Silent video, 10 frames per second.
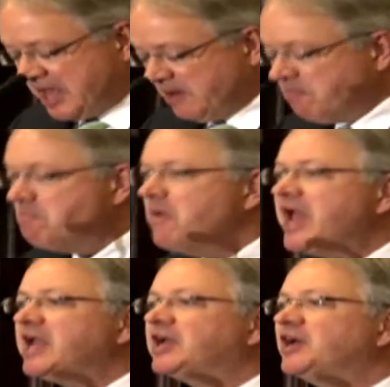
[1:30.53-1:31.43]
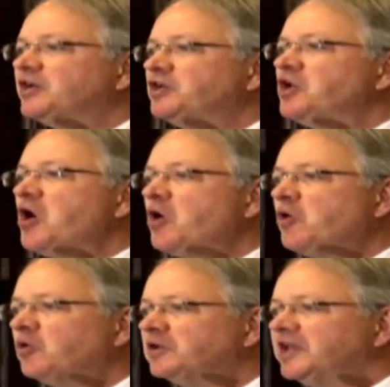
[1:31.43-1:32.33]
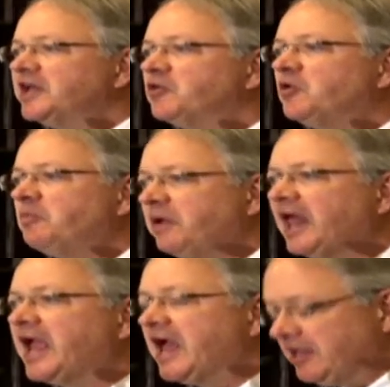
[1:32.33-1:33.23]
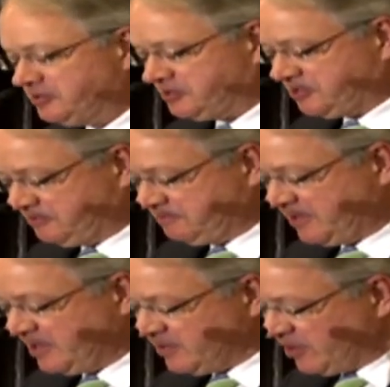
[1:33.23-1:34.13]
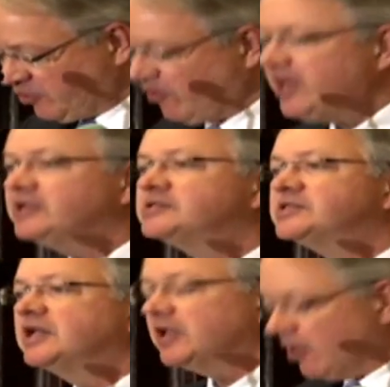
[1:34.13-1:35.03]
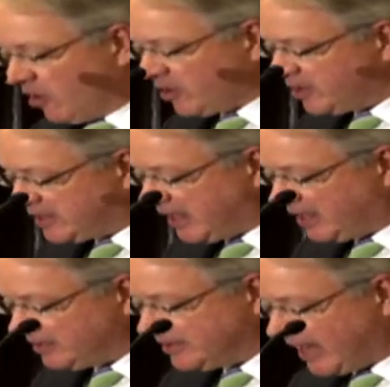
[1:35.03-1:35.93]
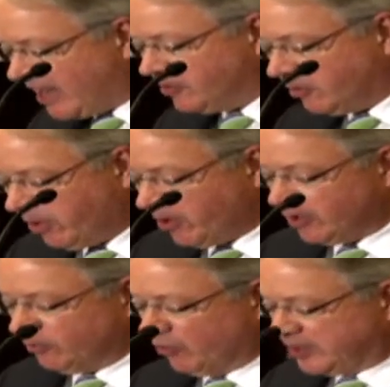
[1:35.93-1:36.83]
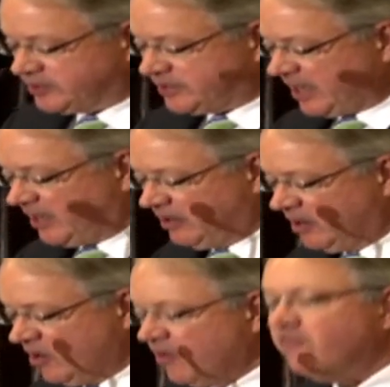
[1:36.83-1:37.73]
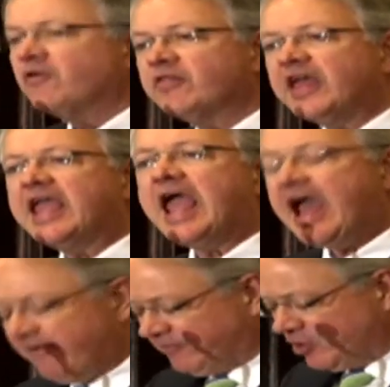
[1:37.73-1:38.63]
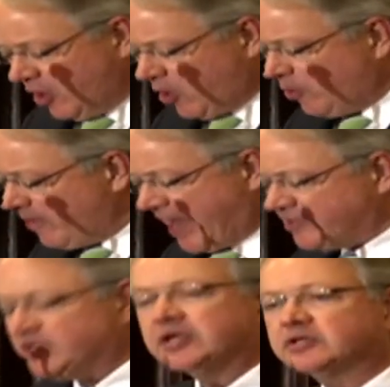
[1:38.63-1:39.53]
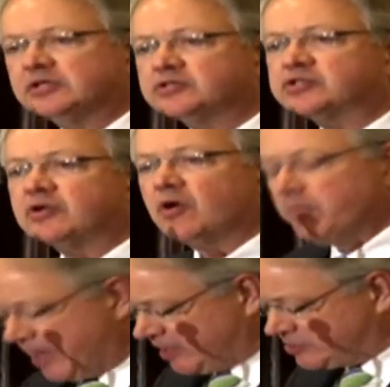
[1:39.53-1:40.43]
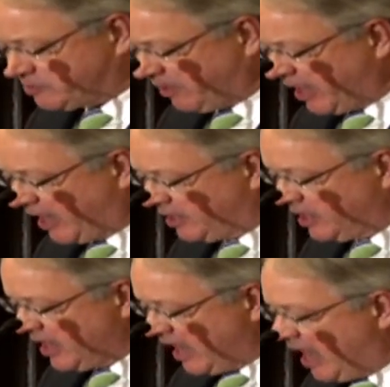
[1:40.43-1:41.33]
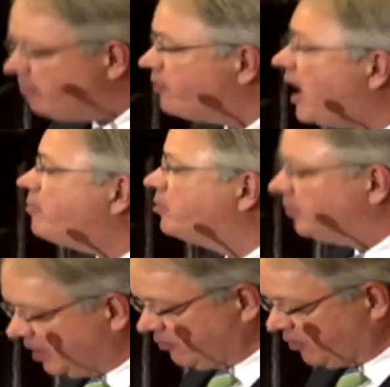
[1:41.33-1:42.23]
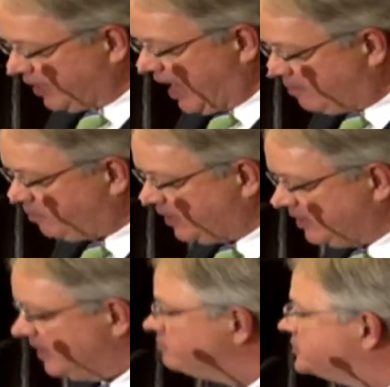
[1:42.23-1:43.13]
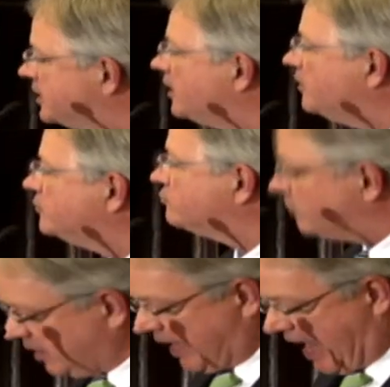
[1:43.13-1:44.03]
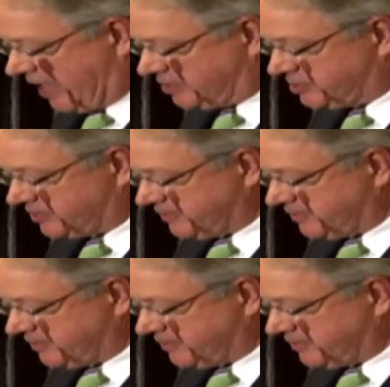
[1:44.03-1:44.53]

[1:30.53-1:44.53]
Make no little plans, the great city architect Daniel Burnham once said, for they have no magic to stir men's blood and probably will not be themselves realized.